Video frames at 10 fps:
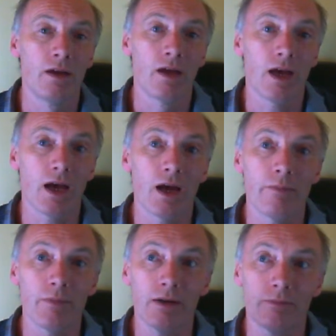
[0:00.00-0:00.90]

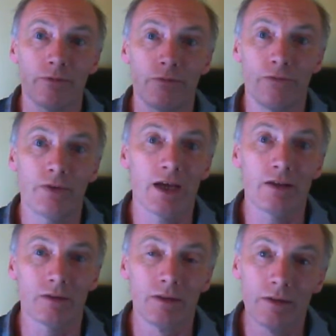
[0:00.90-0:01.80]
and
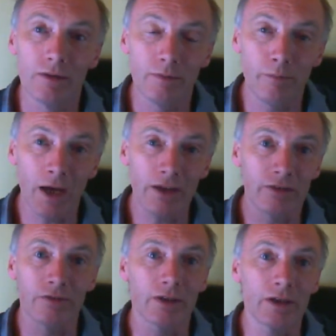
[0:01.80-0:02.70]
fell
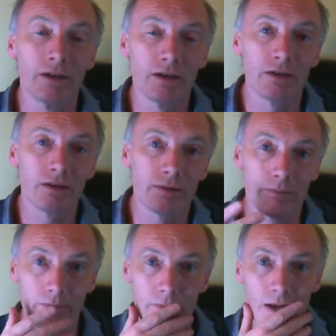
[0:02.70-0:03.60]
massively.
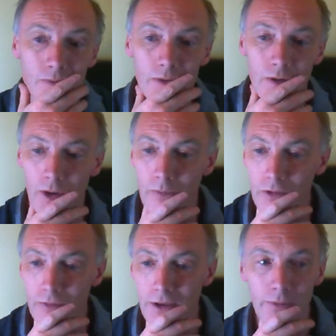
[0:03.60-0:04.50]
When
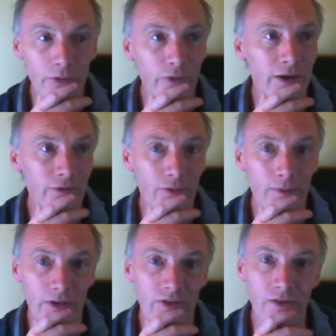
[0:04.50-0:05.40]
would people think
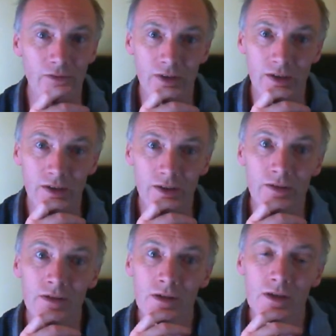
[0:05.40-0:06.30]
from the 70s,
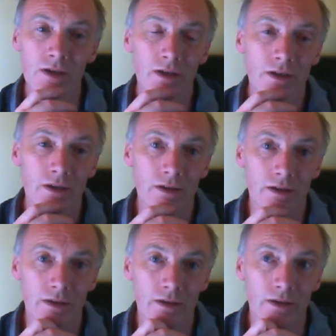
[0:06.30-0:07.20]

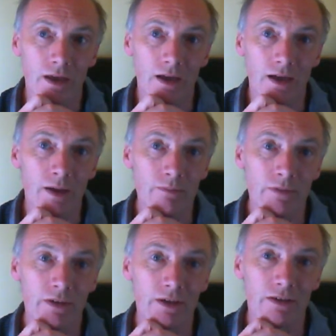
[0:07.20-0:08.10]

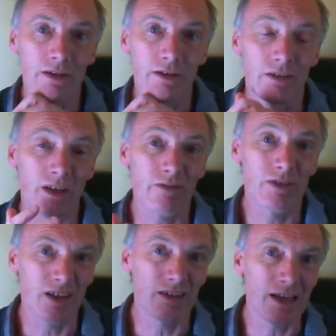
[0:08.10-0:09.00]
60s,
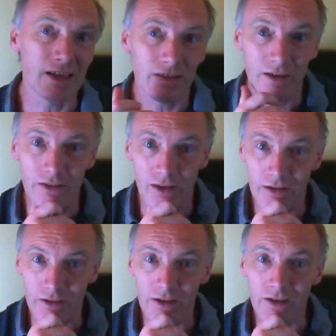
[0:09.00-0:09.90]
70s, 80s,
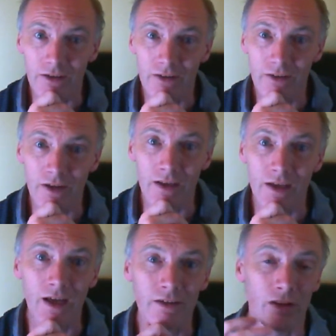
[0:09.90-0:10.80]
90s? It certainly
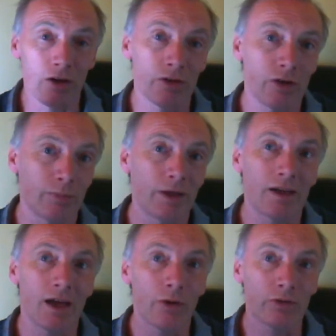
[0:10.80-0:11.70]
has. A lot of those big
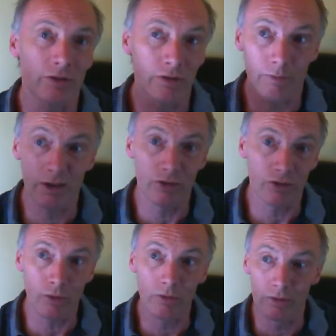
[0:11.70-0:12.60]
houses have been
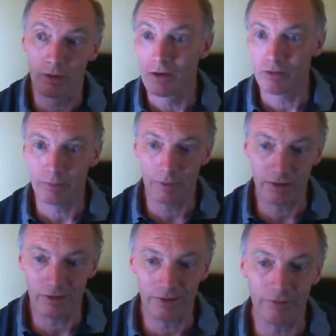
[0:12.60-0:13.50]
sold,
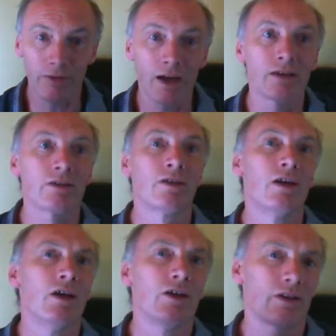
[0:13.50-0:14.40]
split into flats.
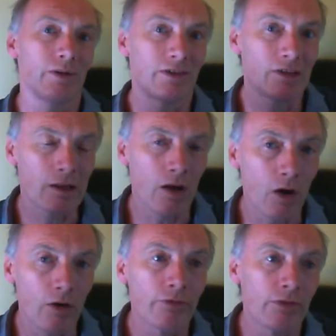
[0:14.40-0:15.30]
So instead
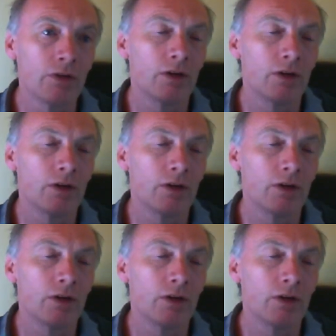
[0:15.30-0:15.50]
of